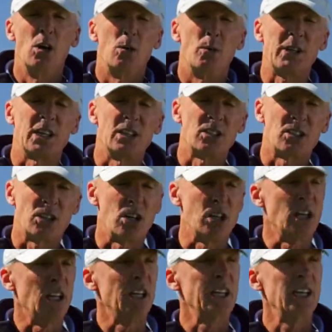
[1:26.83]
we can
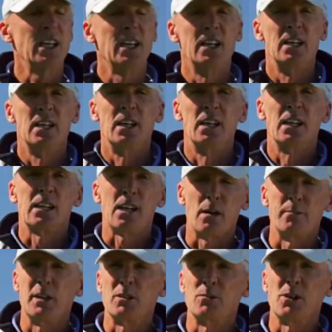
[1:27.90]
certainly
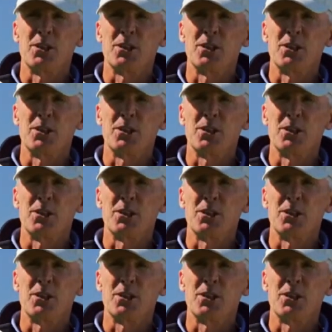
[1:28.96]
come in